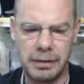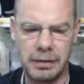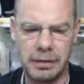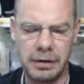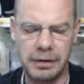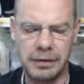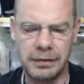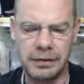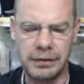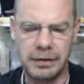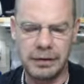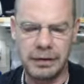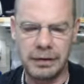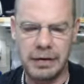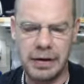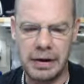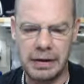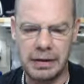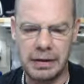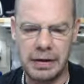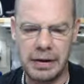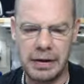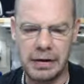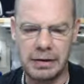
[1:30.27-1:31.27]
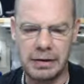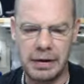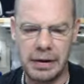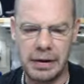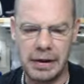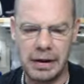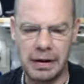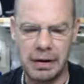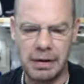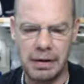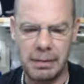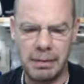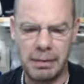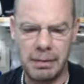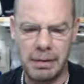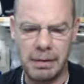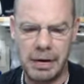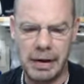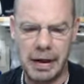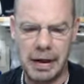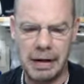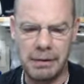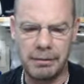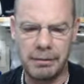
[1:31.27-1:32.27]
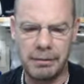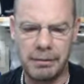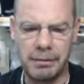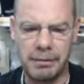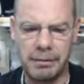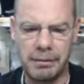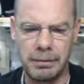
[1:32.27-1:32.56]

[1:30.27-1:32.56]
this is a technique that um, I've